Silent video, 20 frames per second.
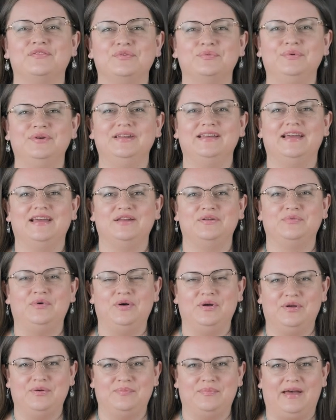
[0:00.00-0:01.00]
everyone, and
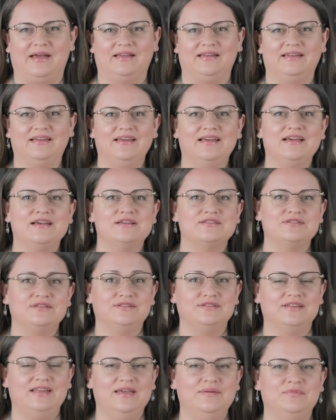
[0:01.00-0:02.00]
welcome back. So
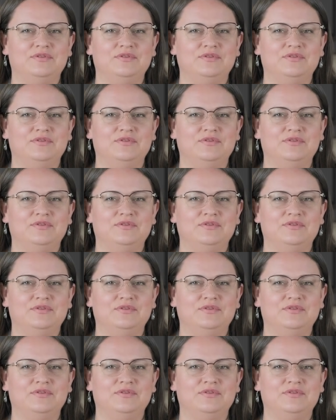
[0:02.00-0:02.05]
today